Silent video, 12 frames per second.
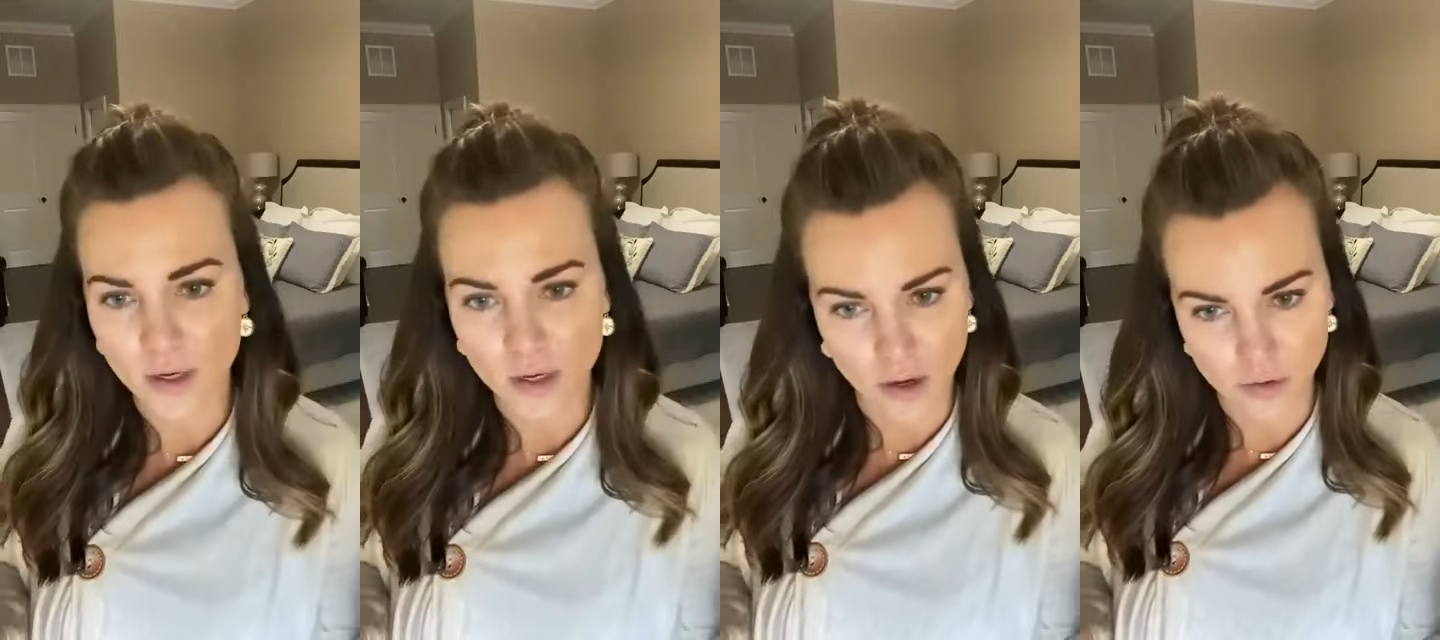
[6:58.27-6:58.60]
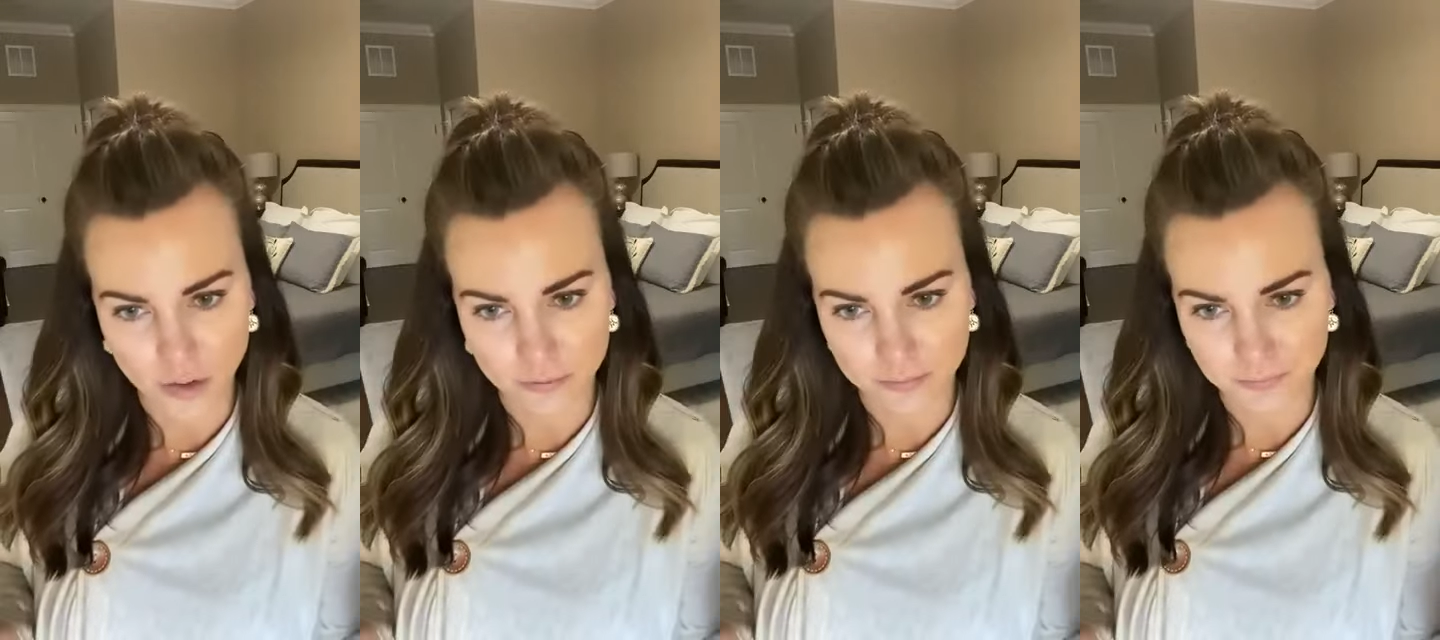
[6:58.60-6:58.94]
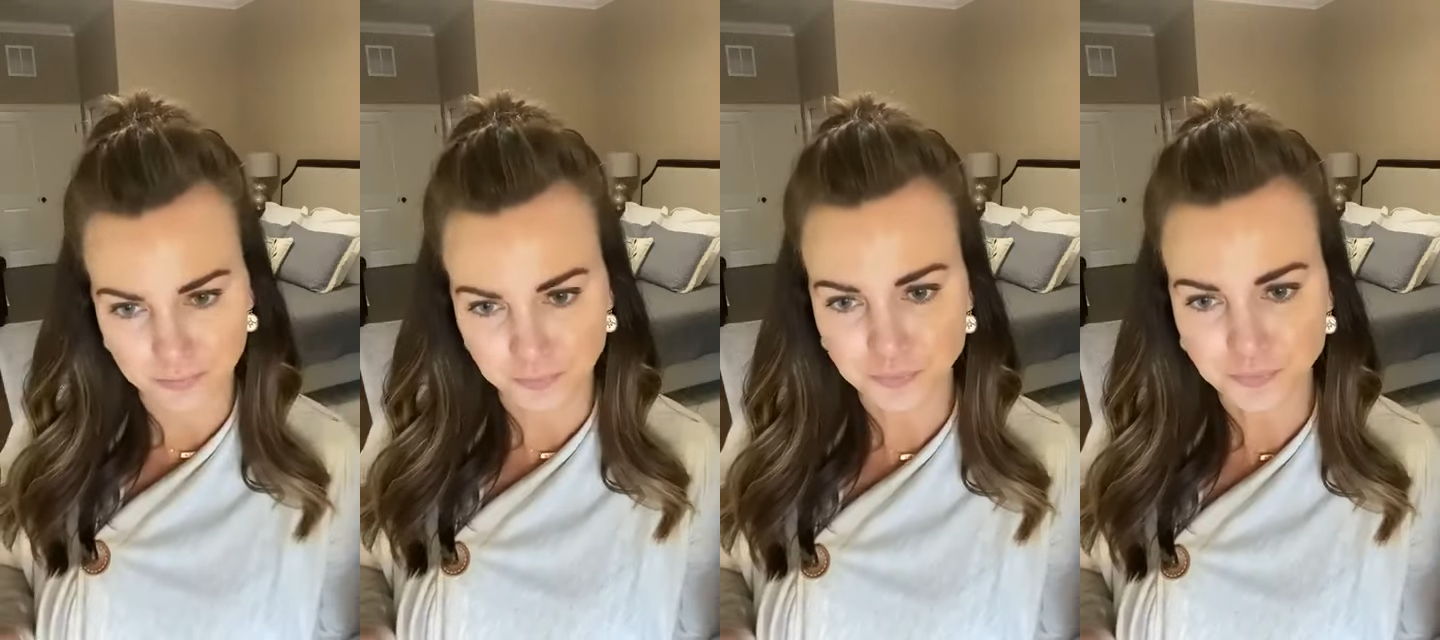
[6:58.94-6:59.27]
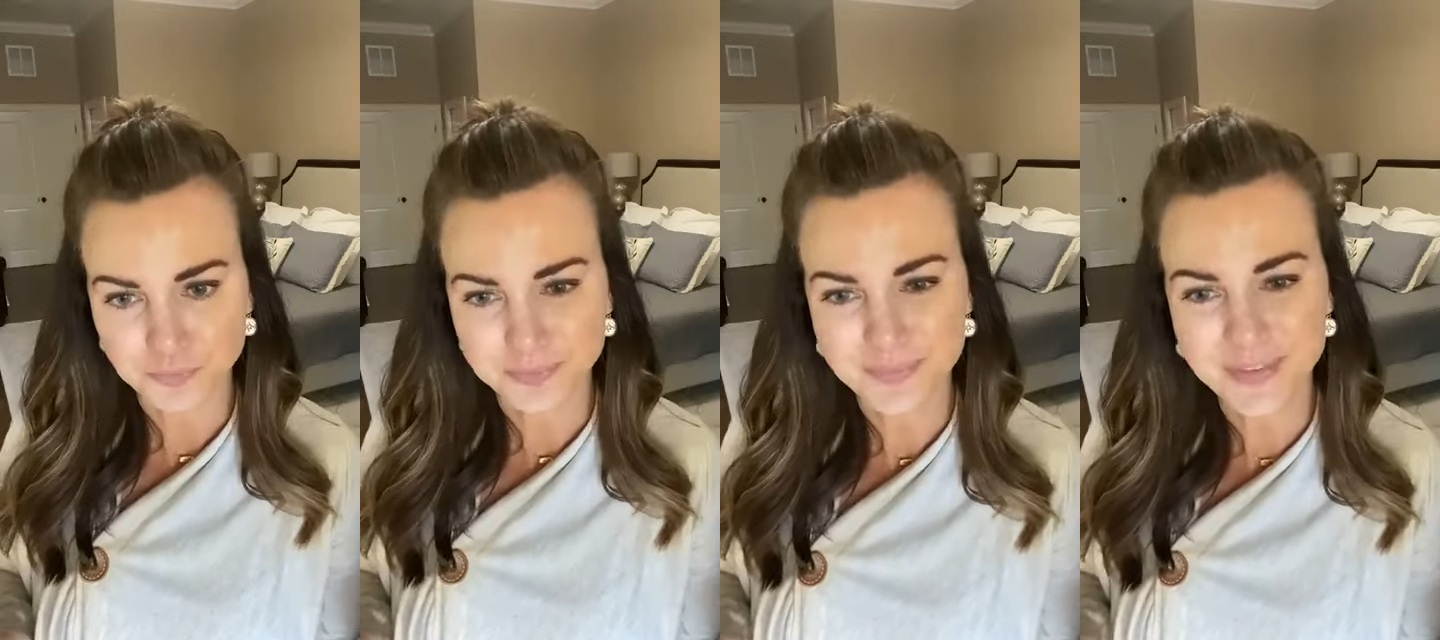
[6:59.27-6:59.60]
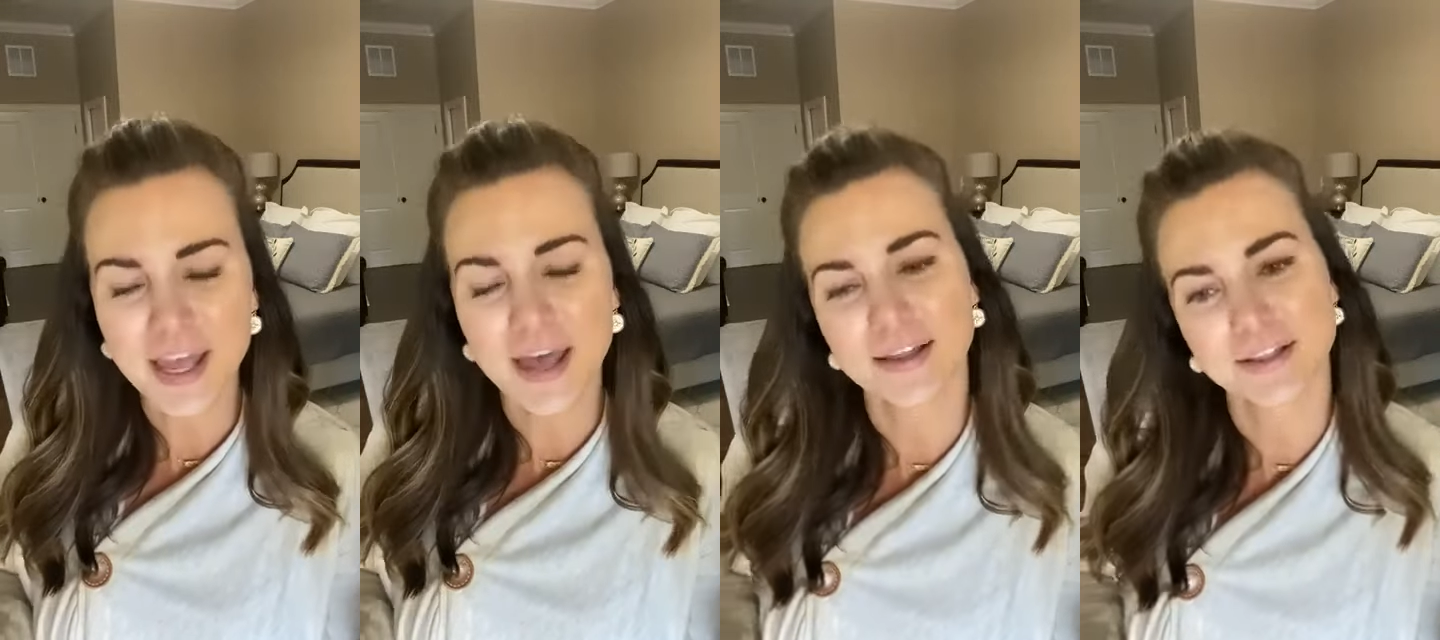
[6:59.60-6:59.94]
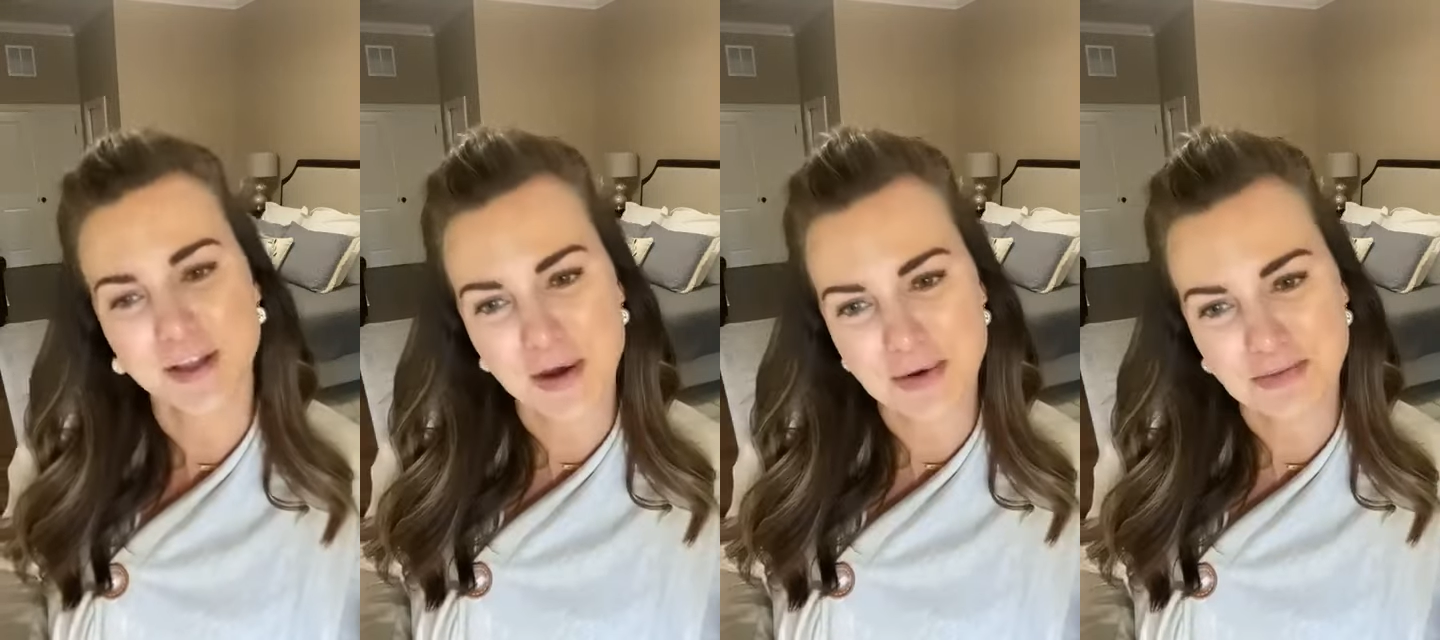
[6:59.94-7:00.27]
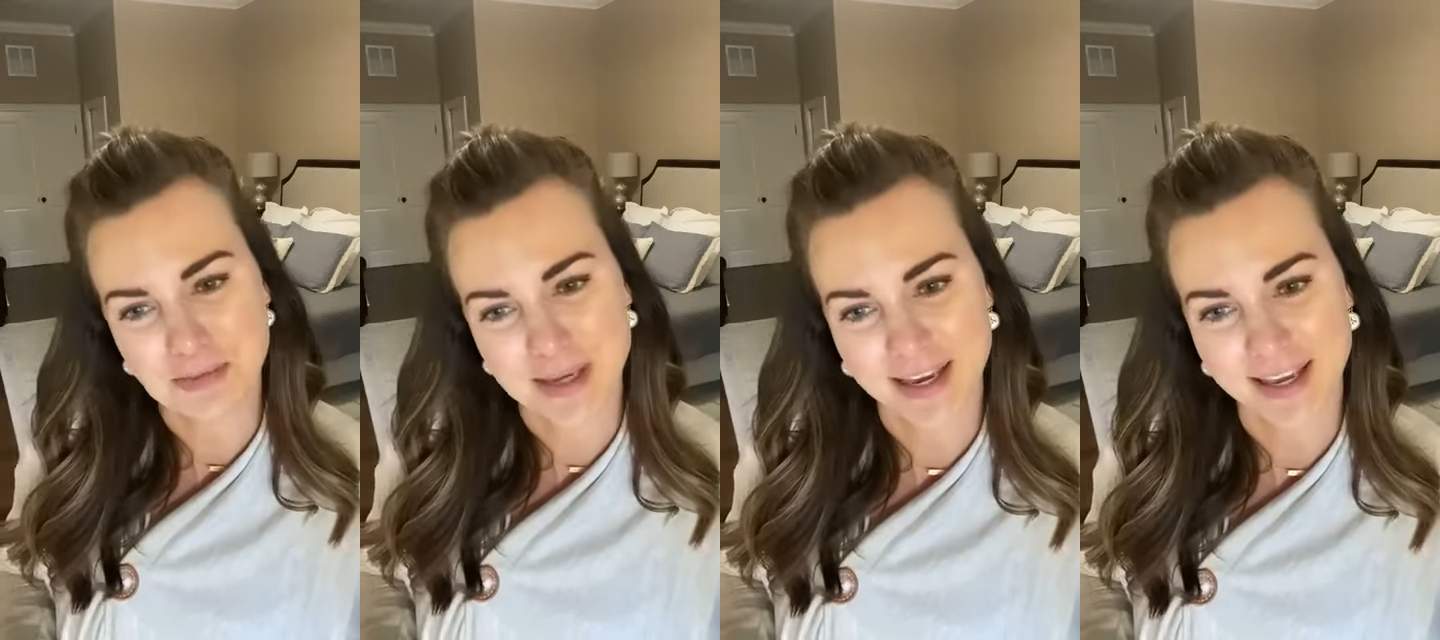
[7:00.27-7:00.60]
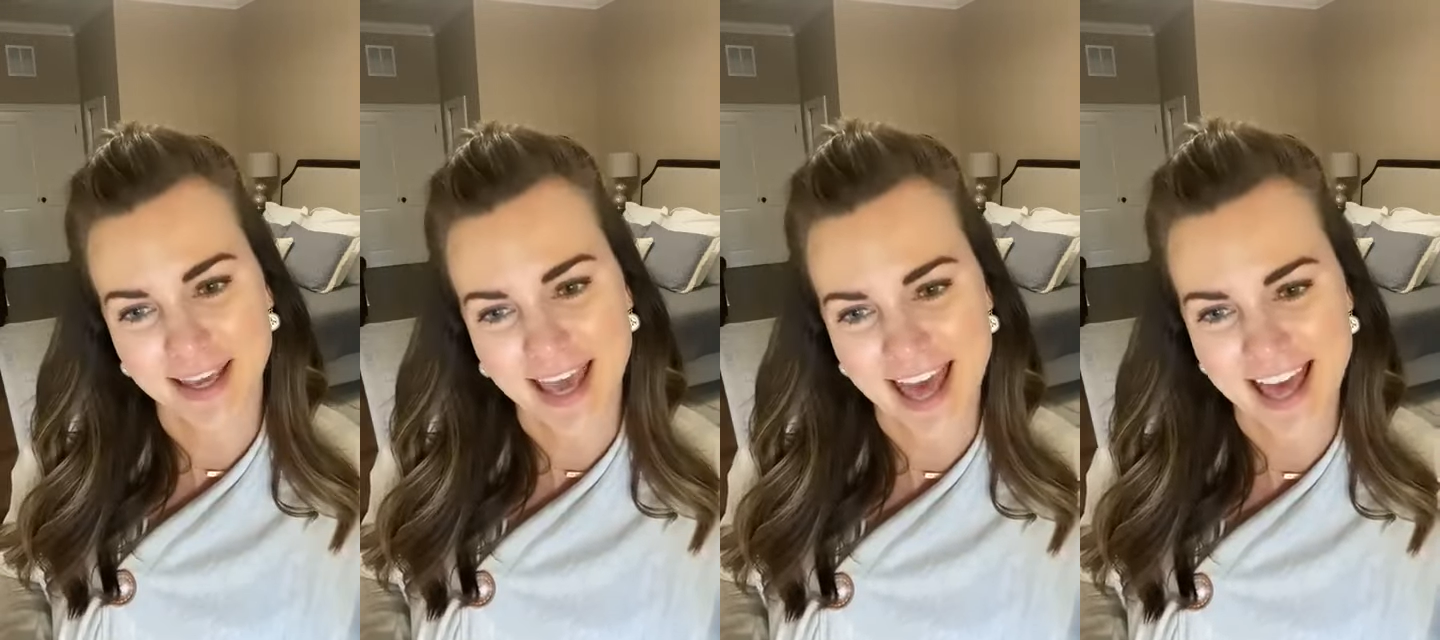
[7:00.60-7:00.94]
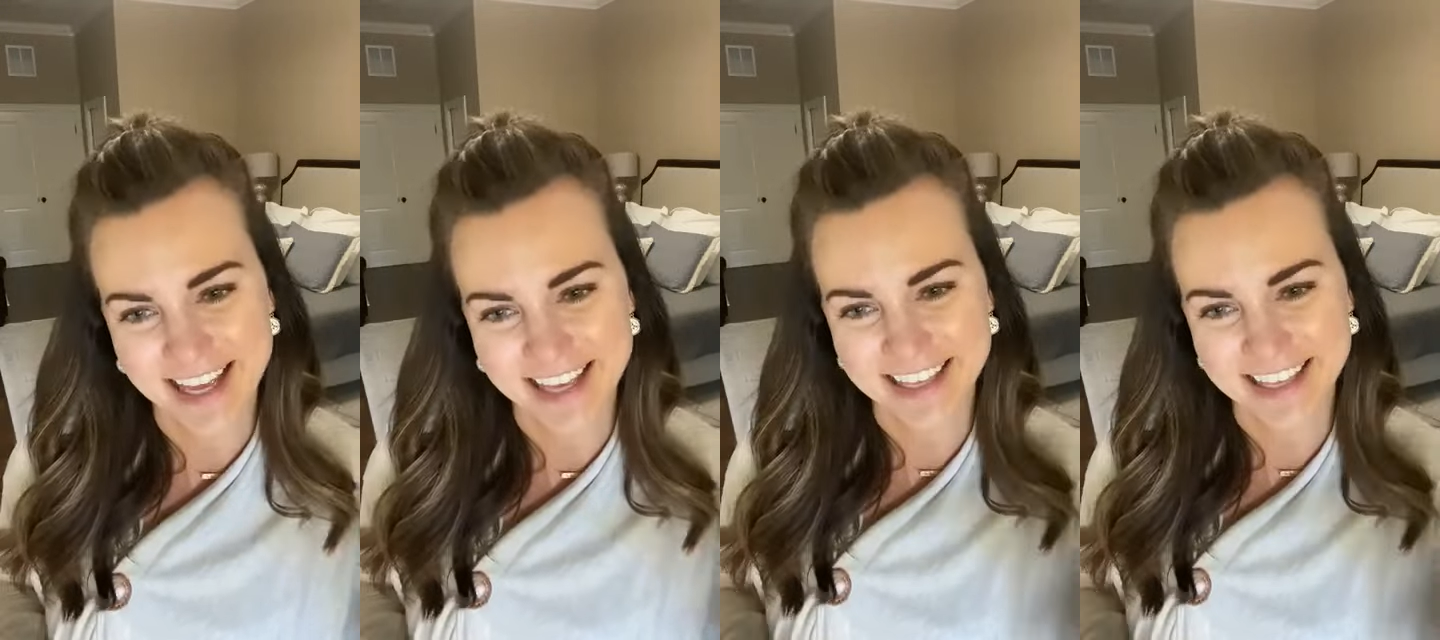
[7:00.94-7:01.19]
color. Hello, Mia K.